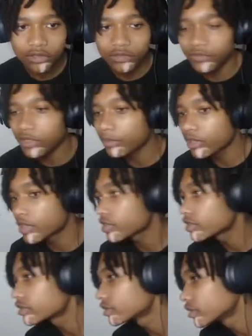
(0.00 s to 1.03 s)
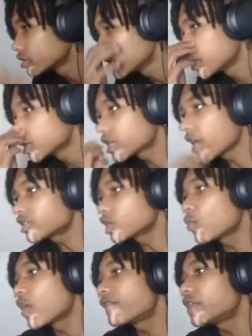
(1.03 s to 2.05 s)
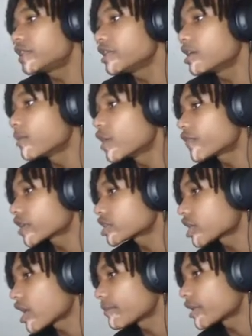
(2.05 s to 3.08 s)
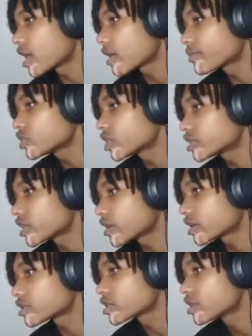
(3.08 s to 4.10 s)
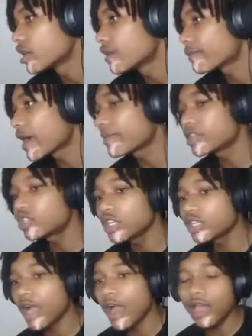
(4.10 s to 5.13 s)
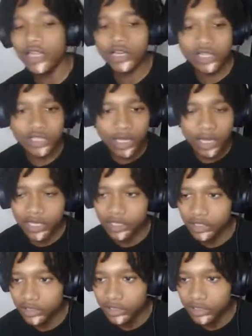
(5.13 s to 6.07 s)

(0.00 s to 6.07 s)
Rim runner. Shout out to the 150 in the motherfucking chat, man. I appreciate y'all niggas. Probably a or son.